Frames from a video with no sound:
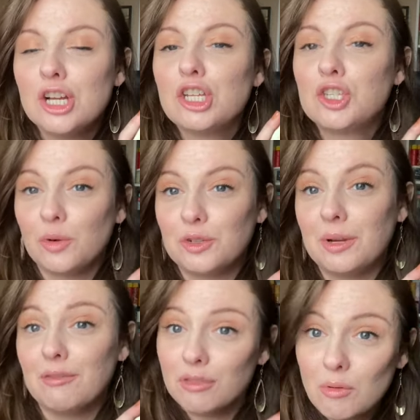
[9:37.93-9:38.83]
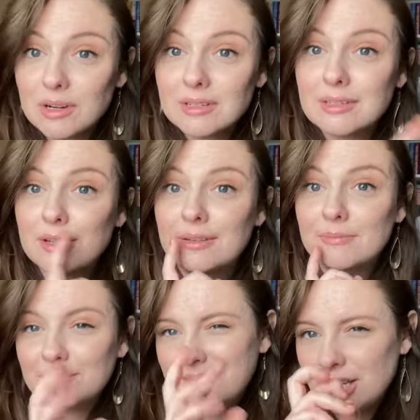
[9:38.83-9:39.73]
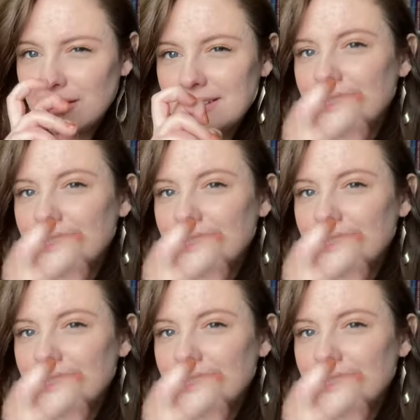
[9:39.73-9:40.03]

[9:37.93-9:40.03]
Sorcery of Thorns series.